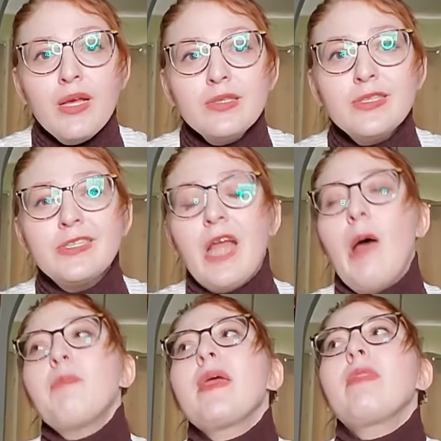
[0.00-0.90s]

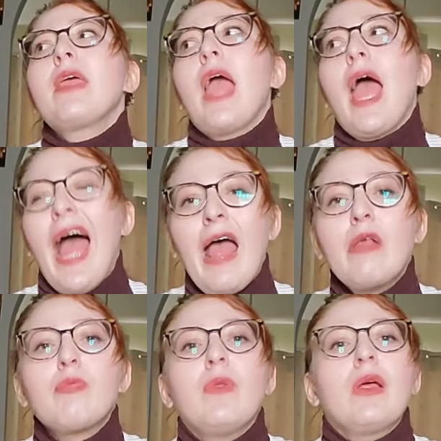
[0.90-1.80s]
stopping the
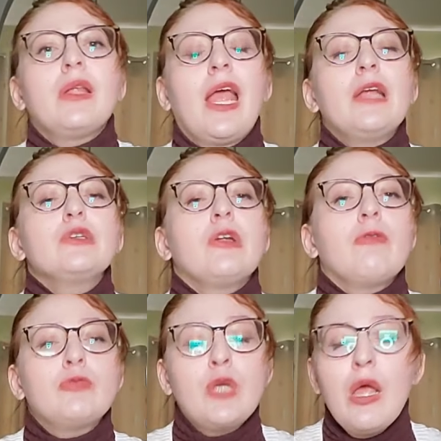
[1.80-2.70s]
exploitation of